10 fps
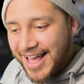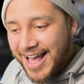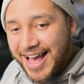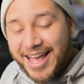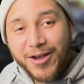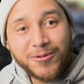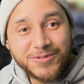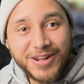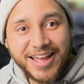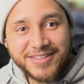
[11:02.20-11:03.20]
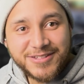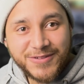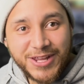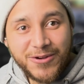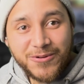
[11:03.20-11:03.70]
I hope you like this
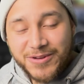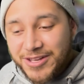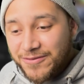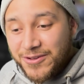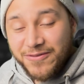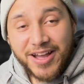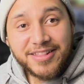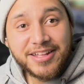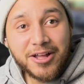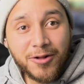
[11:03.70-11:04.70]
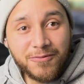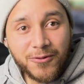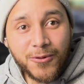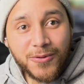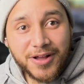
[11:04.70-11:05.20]
video. If you find it
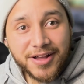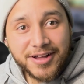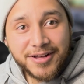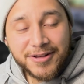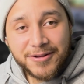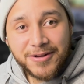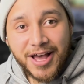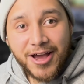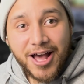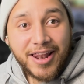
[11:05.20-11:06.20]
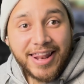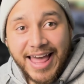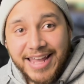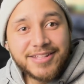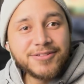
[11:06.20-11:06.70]
helpful, a
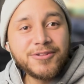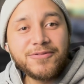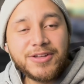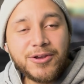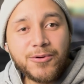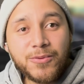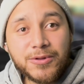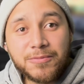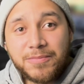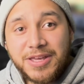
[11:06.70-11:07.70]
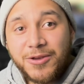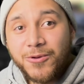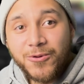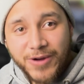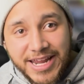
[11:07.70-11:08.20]
like to the video would be
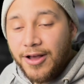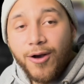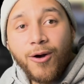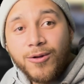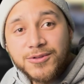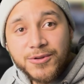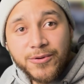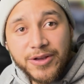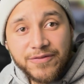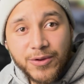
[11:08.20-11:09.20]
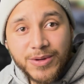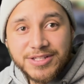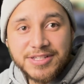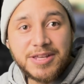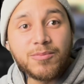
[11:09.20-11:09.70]
great. Also, if you want to
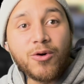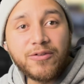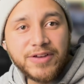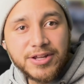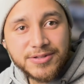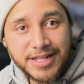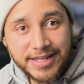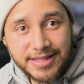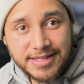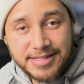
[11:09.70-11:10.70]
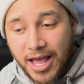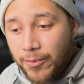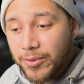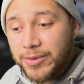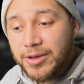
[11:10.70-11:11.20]
see more videos like this, I
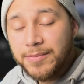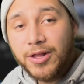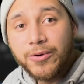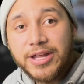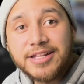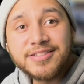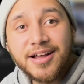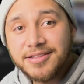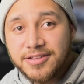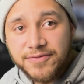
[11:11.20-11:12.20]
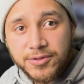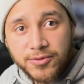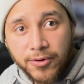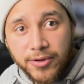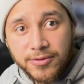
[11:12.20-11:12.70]
will be uploading tons of
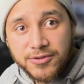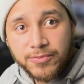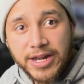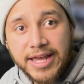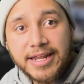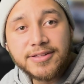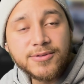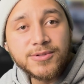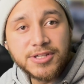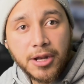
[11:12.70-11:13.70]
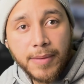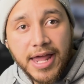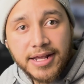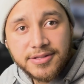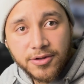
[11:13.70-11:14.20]
tutorials relating to
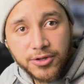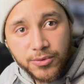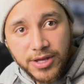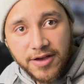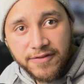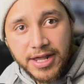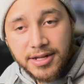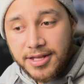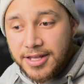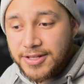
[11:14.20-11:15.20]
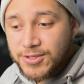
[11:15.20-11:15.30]
cinematics on UEFN.